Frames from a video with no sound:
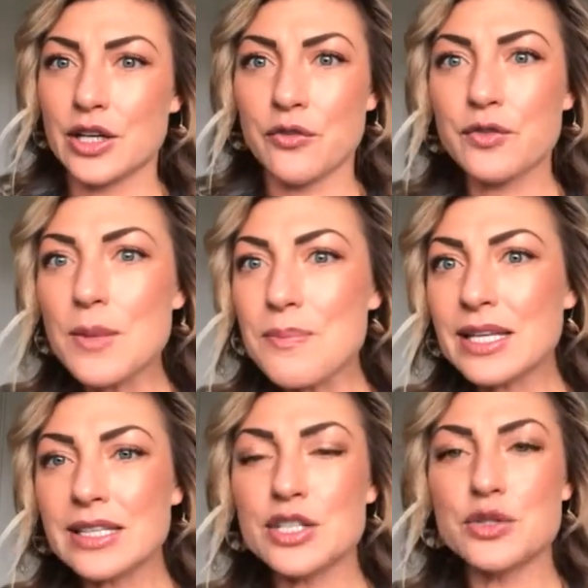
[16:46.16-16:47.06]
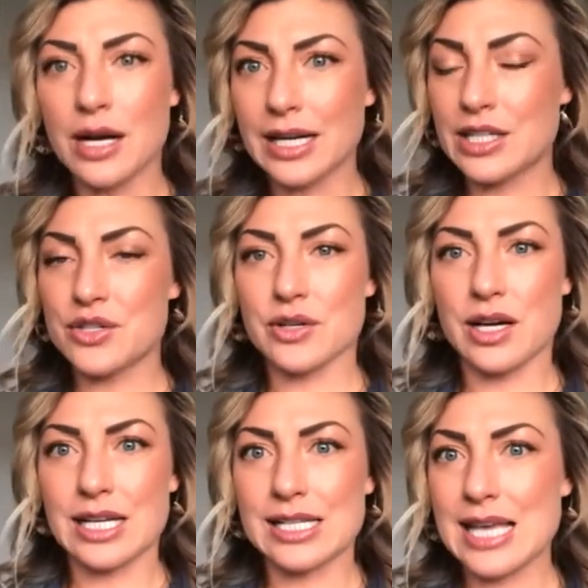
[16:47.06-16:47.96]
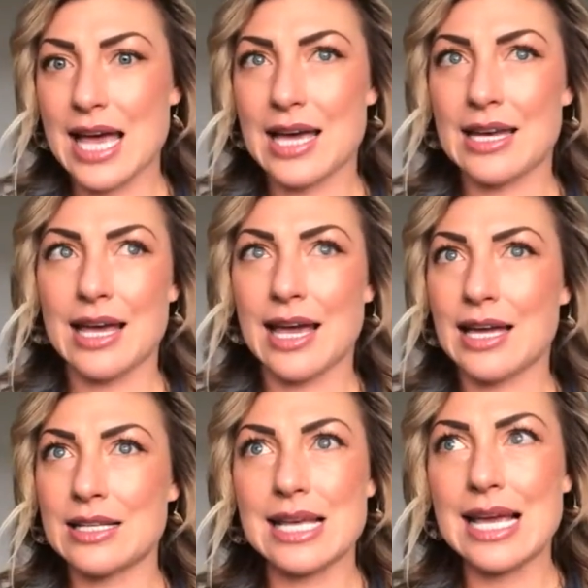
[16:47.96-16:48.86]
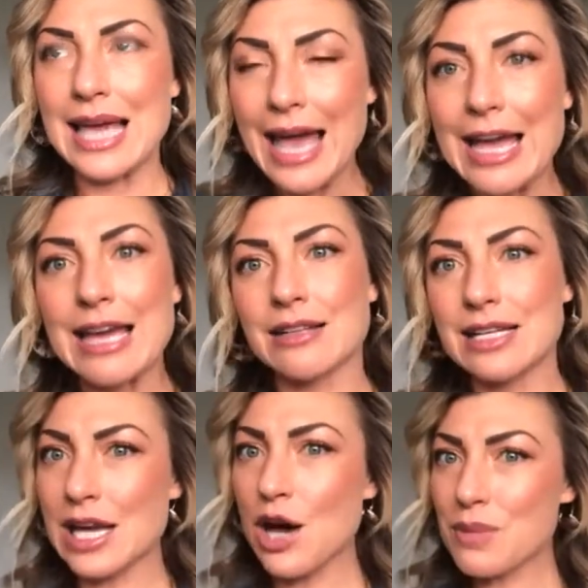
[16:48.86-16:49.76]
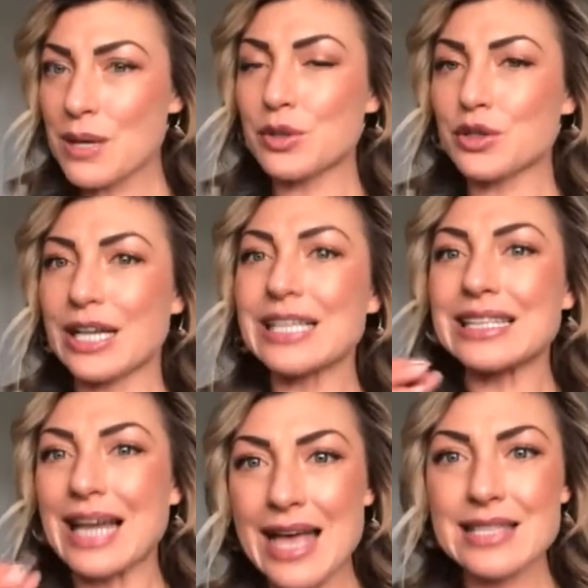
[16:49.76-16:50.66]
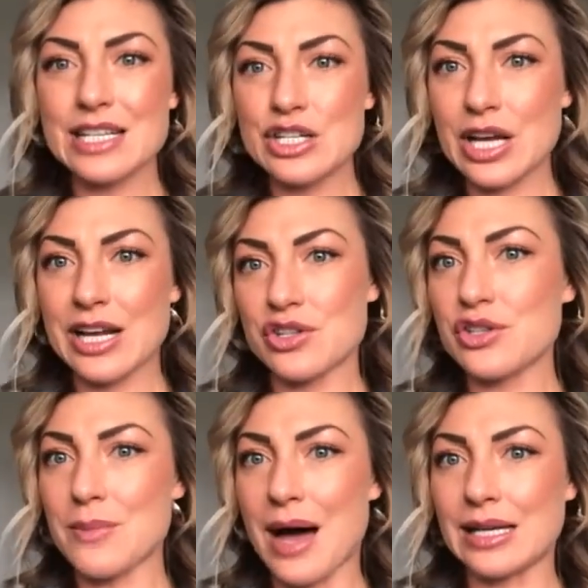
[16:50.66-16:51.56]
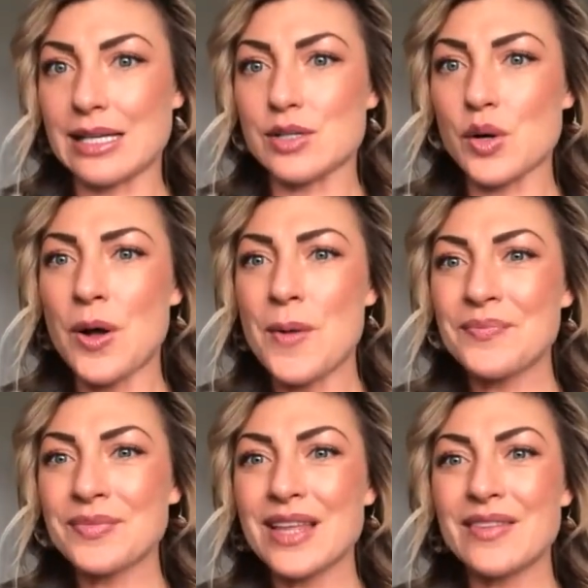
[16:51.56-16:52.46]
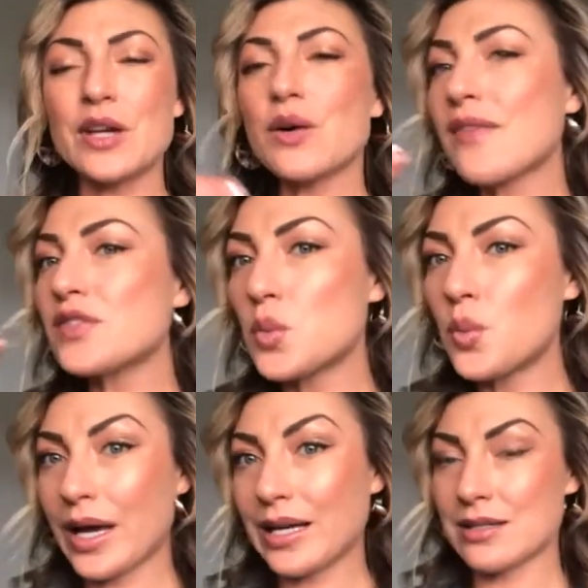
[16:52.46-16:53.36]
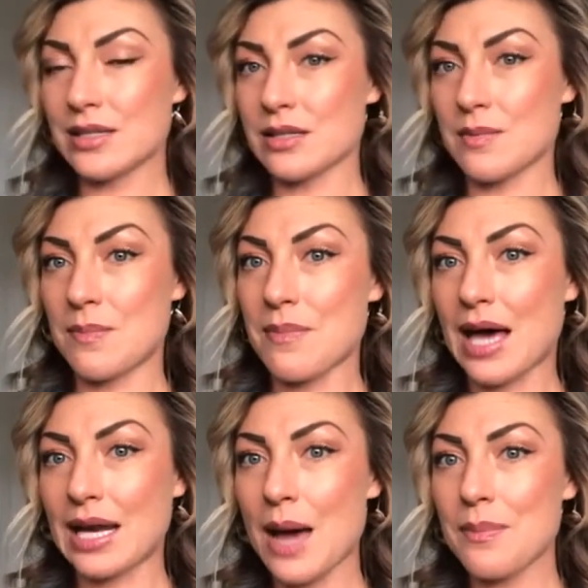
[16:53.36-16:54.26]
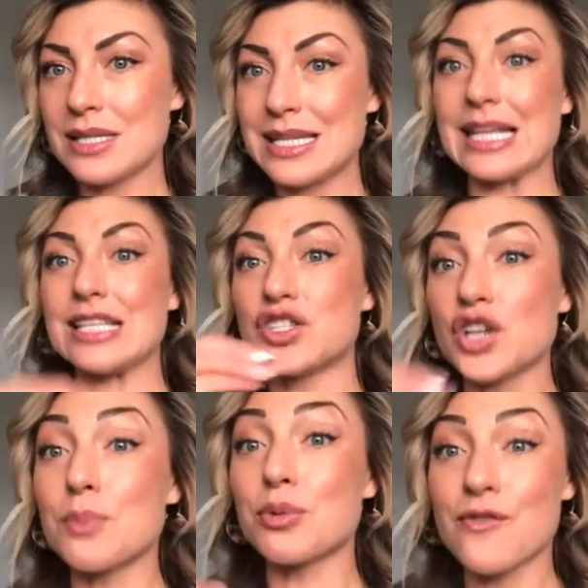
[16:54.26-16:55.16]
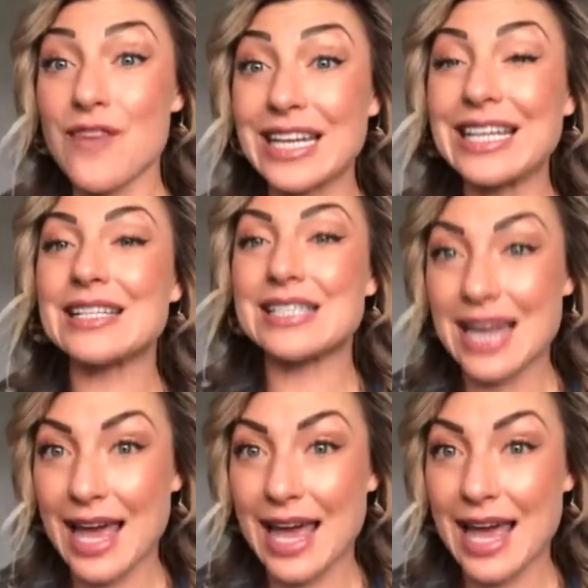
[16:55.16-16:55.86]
flipping the drug industry on its head and saying, hey, let's help people create lasting change in their bodies so they don't have to wait until something bad happens. They can start preventing it today.